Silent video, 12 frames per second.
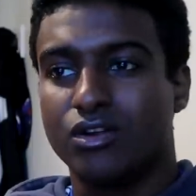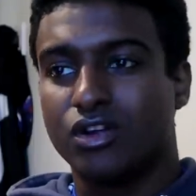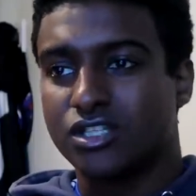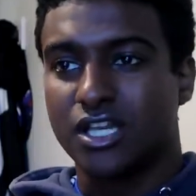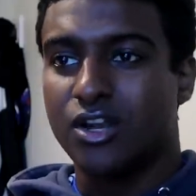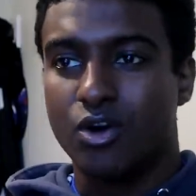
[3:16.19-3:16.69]
He
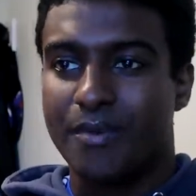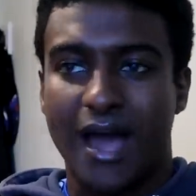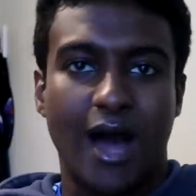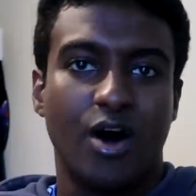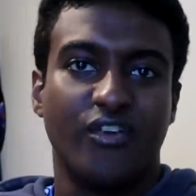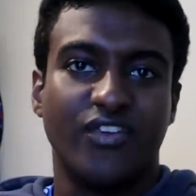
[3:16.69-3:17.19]
looked a little bit
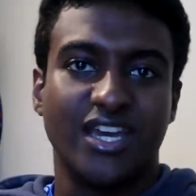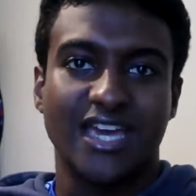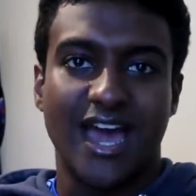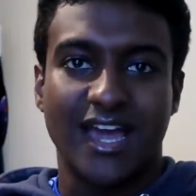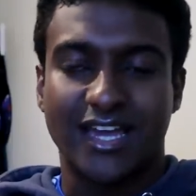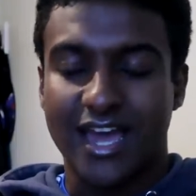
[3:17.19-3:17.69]
out of it
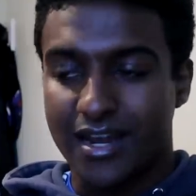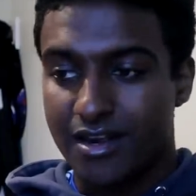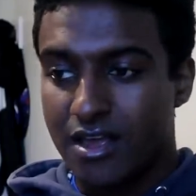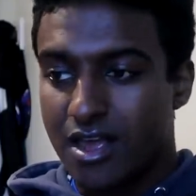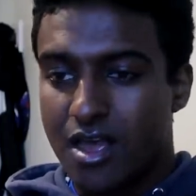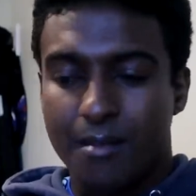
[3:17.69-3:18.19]
yet again.